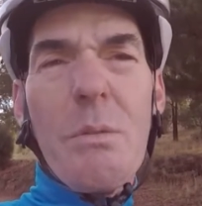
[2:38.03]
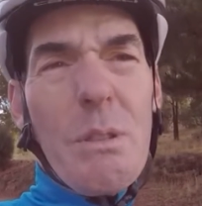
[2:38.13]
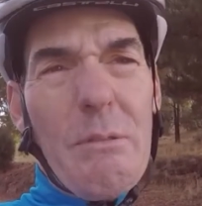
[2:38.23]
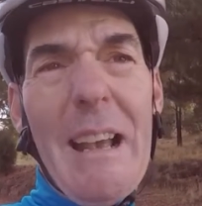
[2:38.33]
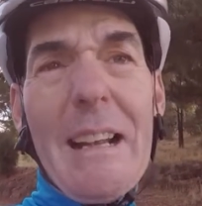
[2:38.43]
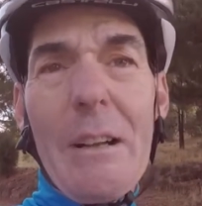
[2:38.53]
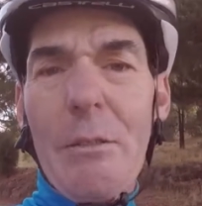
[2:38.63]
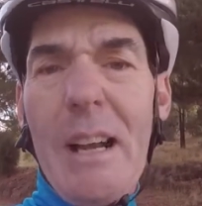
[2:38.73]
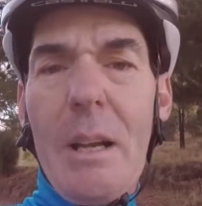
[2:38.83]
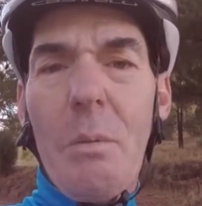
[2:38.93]
It was around
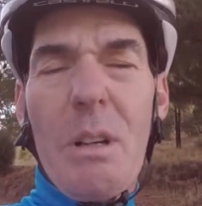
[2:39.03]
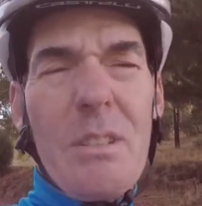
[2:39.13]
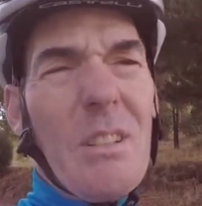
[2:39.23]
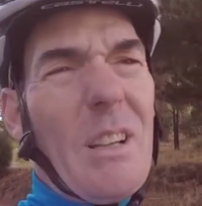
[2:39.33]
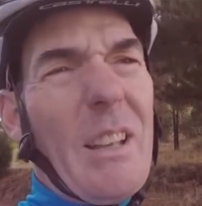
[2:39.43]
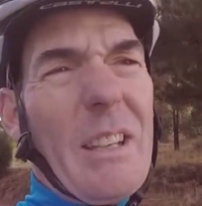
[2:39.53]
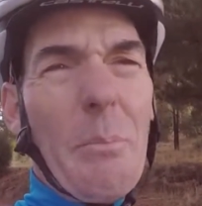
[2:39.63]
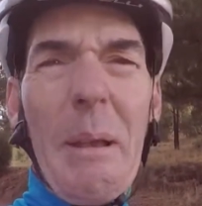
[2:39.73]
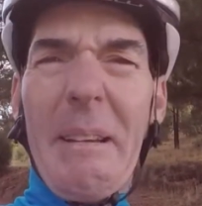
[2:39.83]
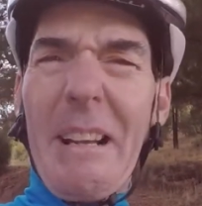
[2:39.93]
180 watts. Look, I think
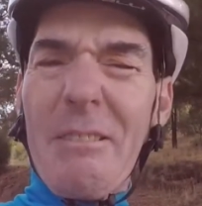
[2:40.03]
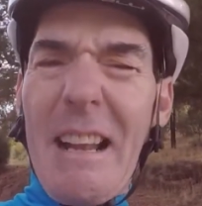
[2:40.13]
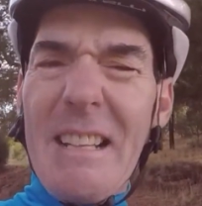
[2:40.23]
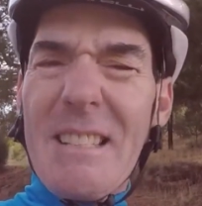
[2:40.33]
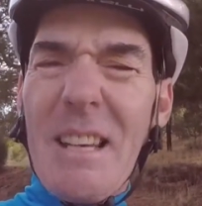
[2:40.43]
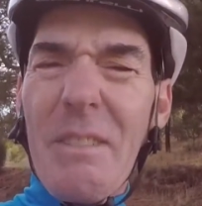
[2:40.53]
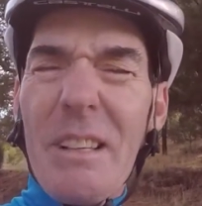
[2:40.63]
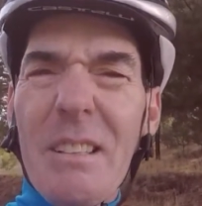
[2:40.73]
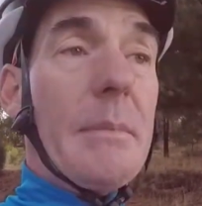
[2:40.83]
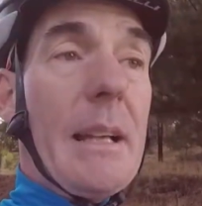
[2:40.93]
maybe
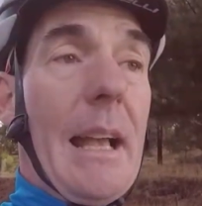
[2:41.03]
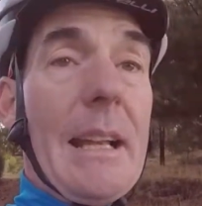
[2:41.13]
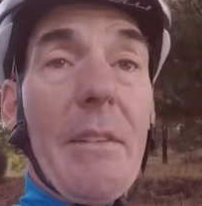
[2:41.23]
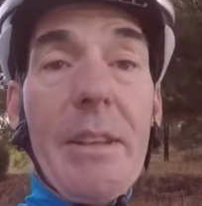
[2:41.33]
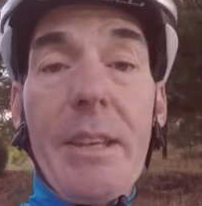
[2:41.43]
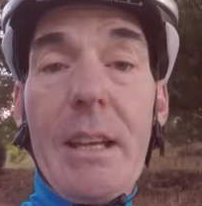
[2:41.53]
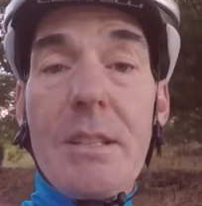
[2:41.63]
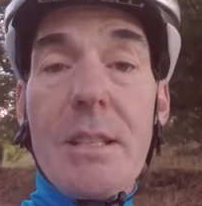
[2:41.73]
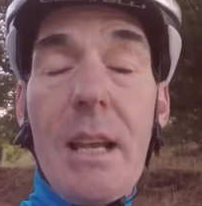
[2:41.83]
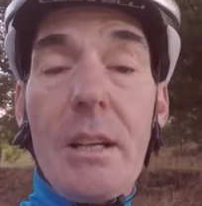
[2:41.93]
187. And the other thing
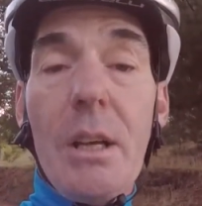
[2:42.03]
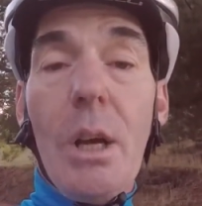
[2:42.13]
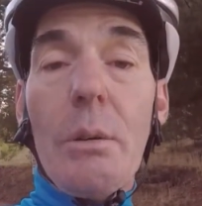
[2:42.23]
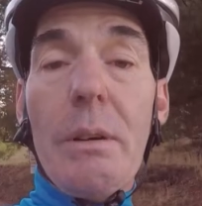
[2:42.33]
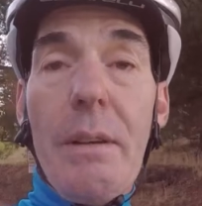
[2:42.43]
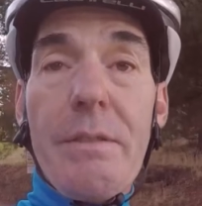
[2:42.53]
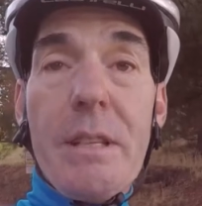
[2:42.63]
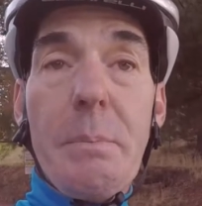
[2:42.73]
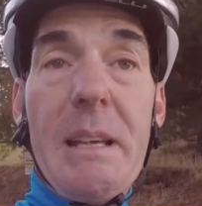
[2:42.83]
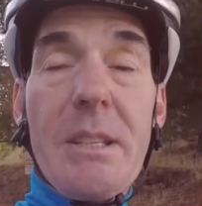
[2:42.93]
is that with
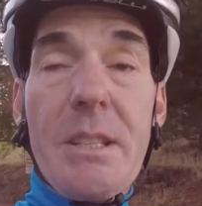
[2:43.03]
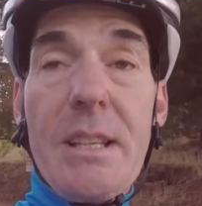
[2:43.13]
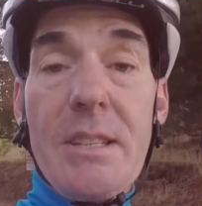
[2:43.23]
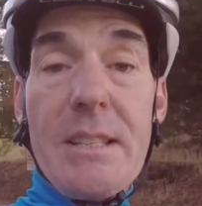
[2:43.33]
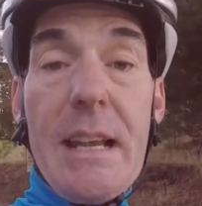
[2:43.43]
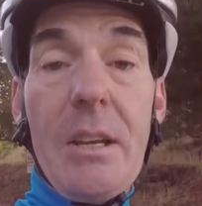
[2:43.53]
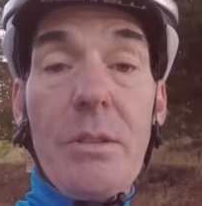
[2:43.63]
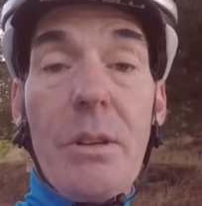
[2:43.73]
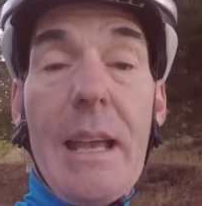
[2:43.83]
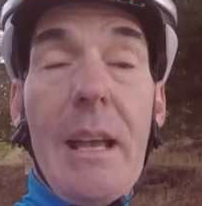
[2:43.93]
FTP is it doesn't take
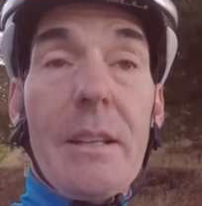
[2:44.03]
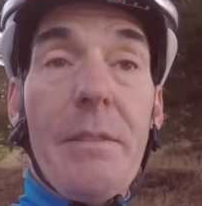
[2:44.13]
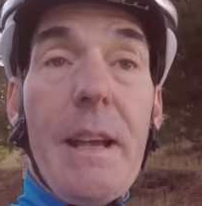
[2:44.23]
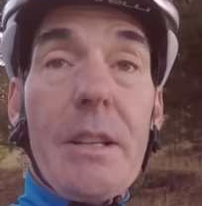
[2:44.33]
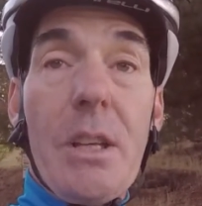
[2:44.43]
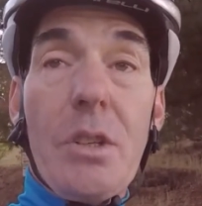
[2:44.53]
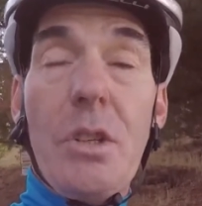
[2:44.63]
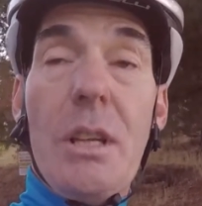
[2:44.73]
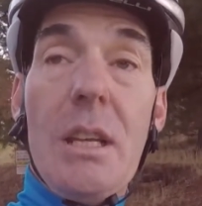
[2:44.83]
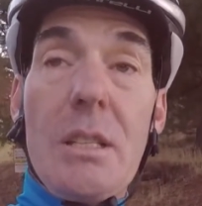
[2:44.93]
into account the fact that
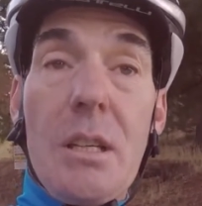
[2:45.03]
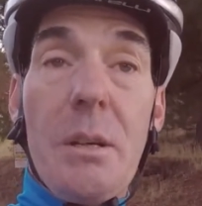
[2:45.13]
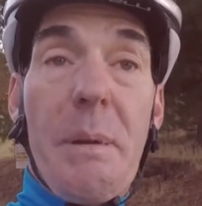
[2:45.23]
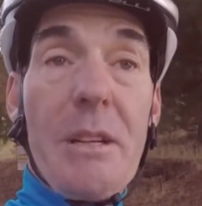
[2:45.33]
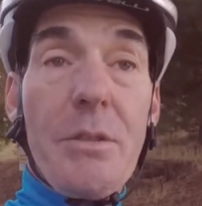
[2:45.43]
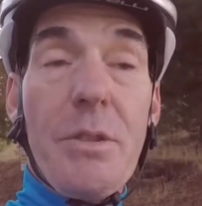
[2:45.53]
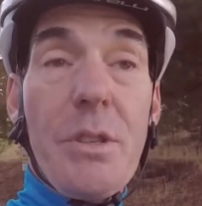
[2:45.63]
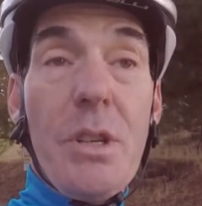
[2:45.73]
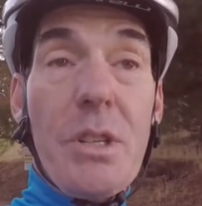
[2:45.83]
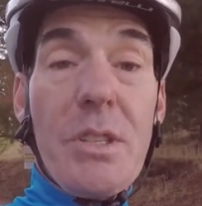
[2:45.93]
you need to punch through
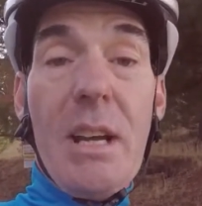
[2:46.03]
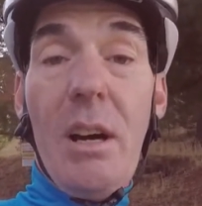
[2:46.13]
surges.